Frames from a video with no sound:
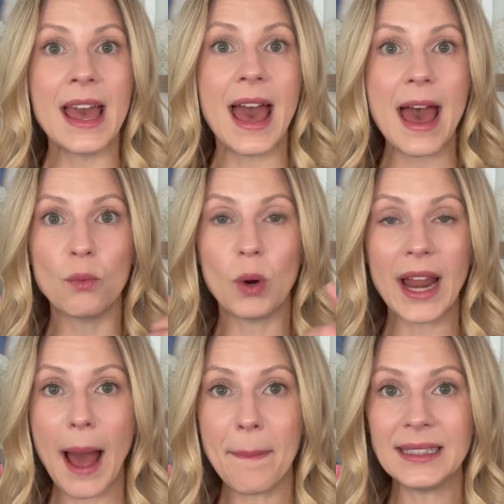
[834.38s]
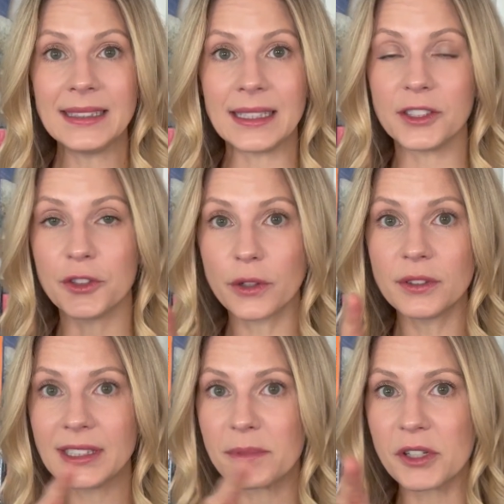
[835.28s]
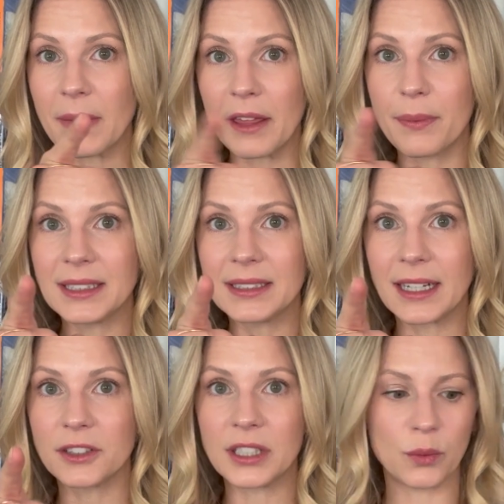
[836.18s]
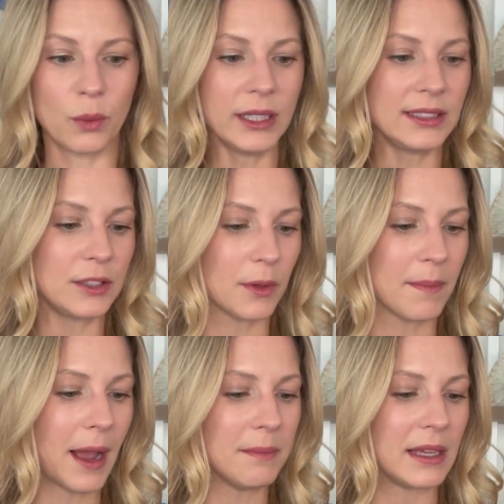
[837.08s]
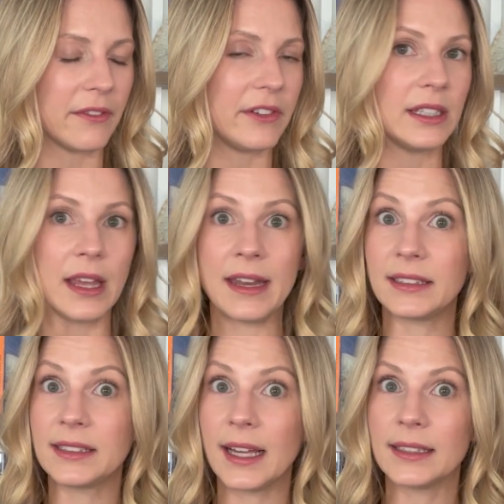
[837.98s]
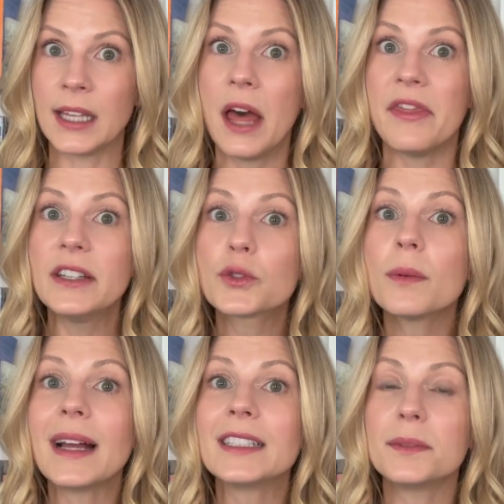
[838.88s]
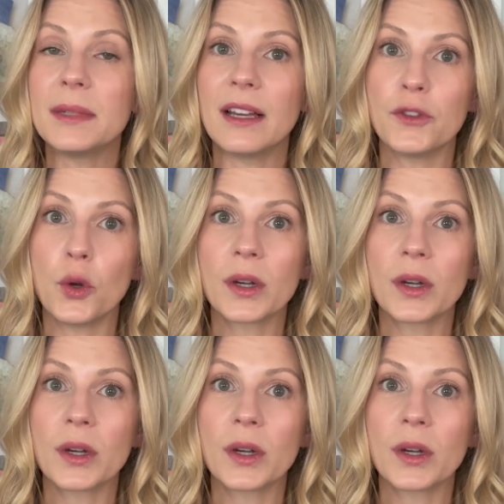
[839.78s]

And what happens is neuroception, my threat detector says, what does this remind me of? And it says, this reminds me of your